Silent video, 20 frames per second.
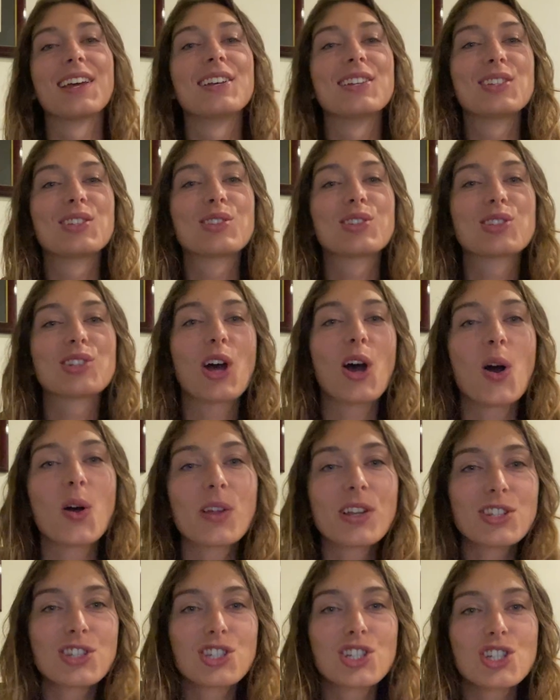So
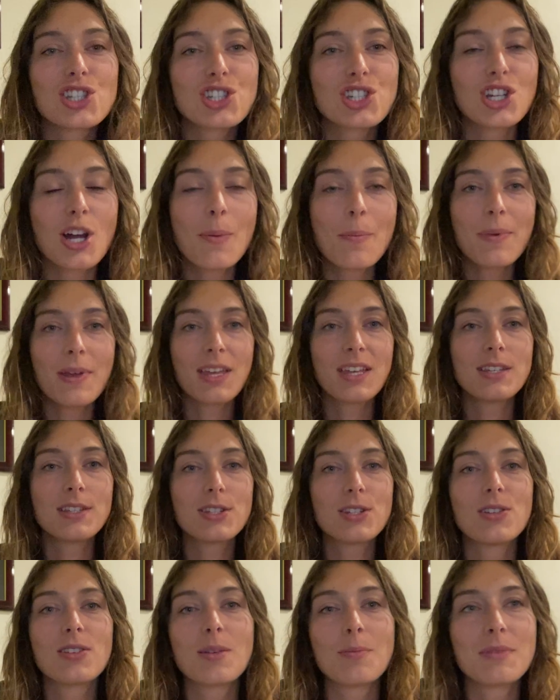let's just jump
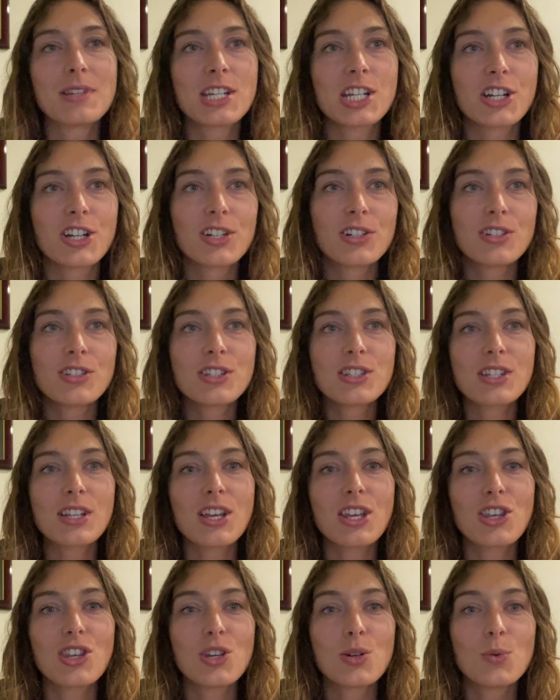into the materials
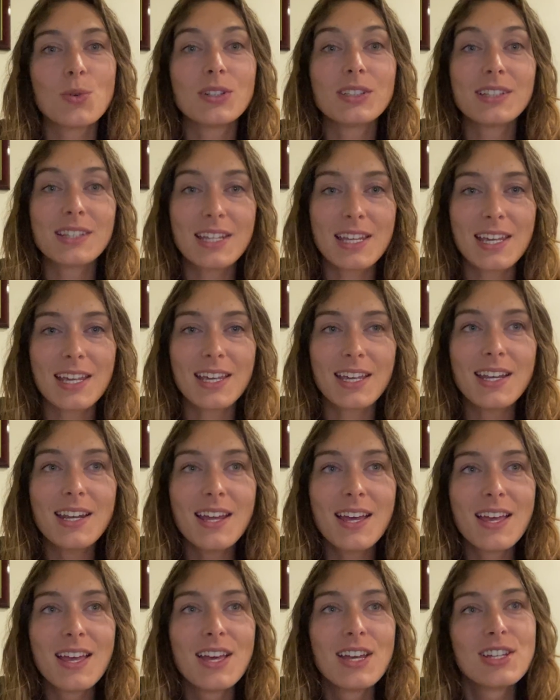you will
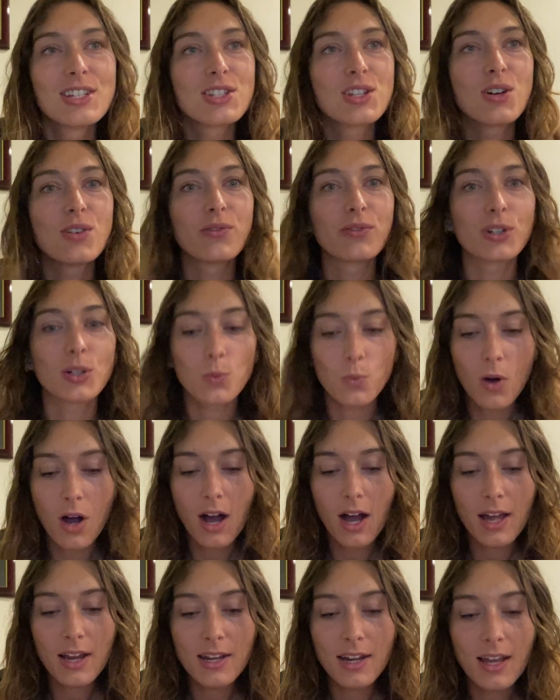need. So for
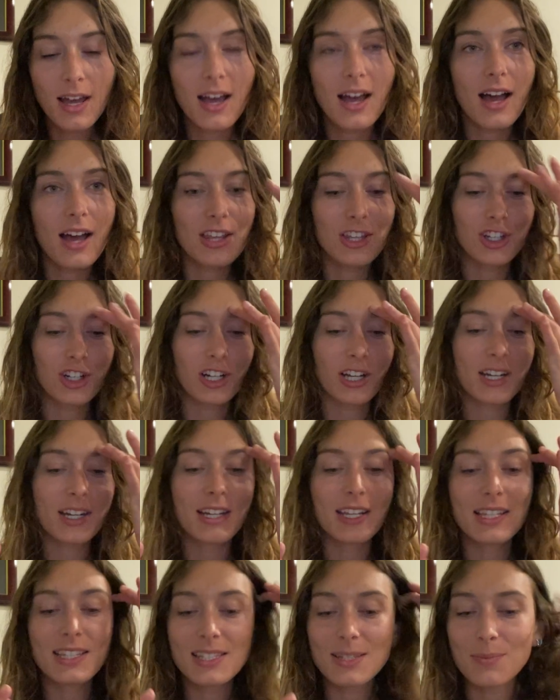one, you're gonna
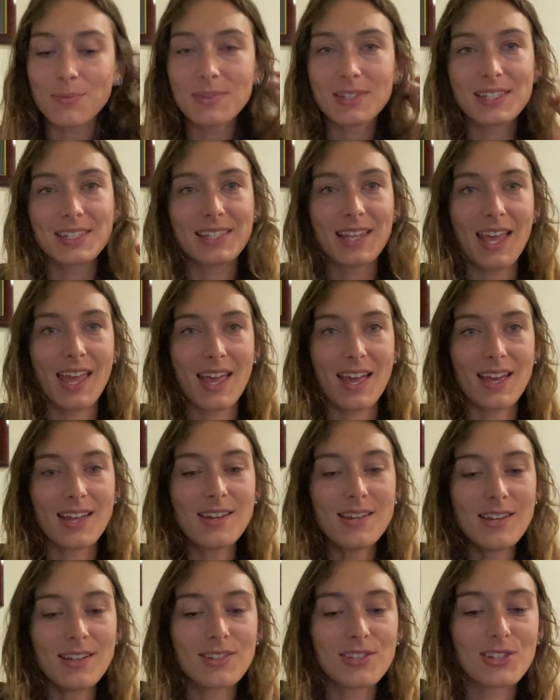need some
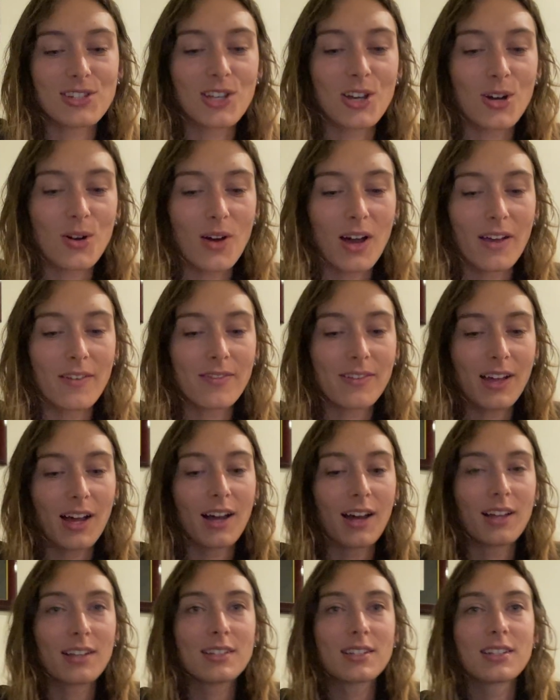sand. So I've
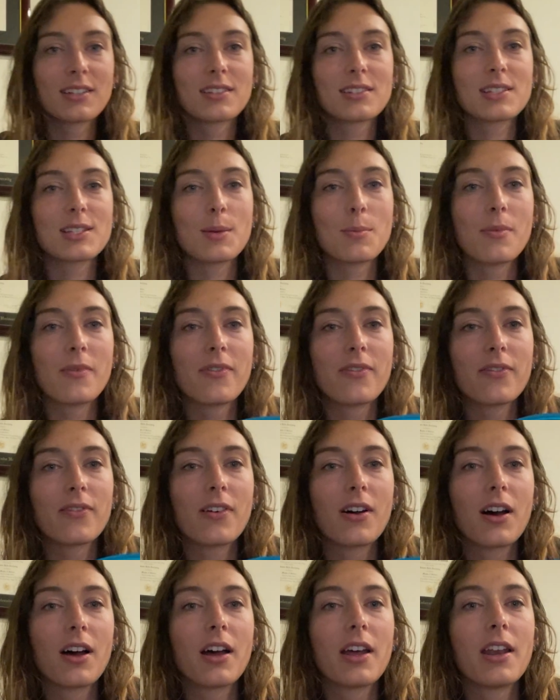got some
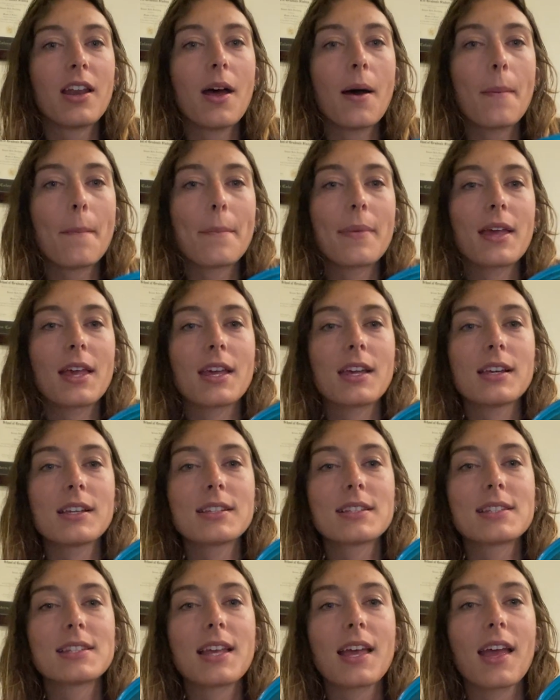fun pink
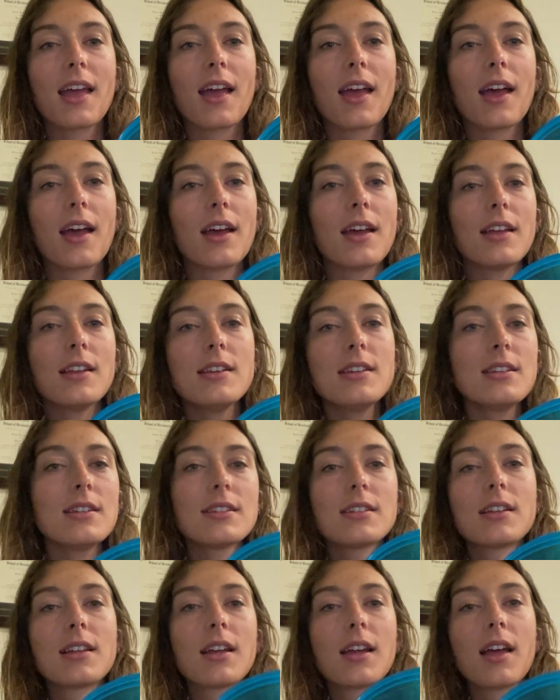sand.
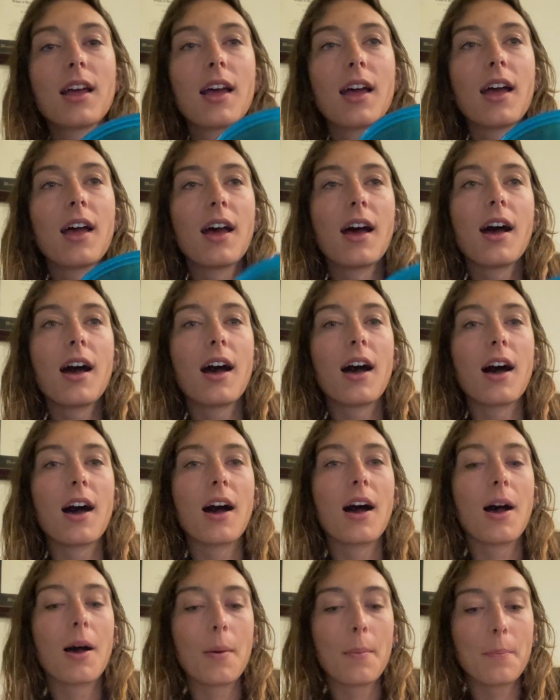
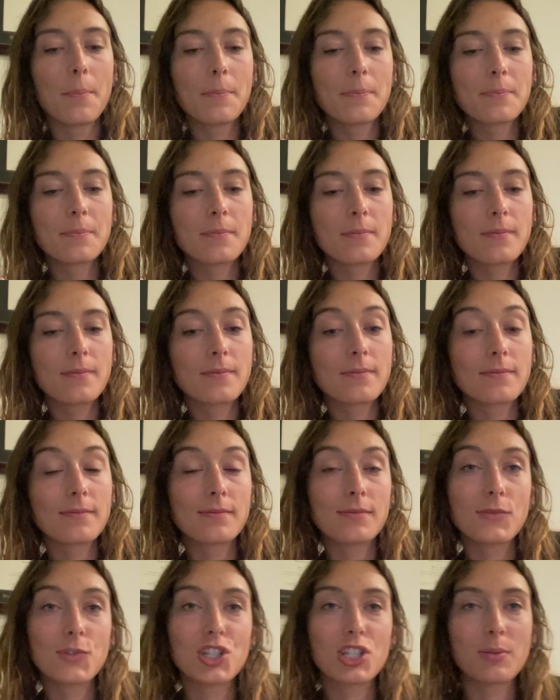
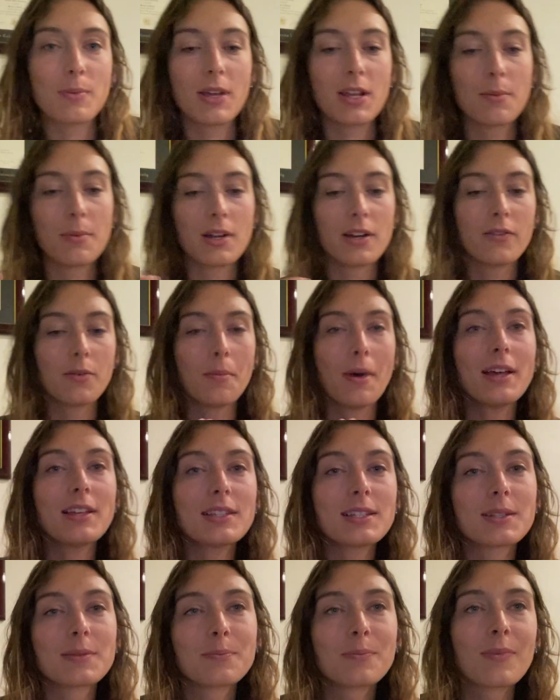Just made a bit of a
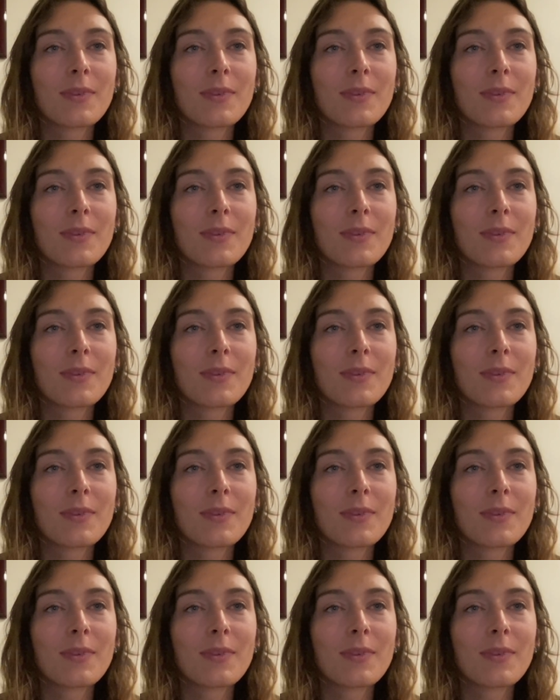mess.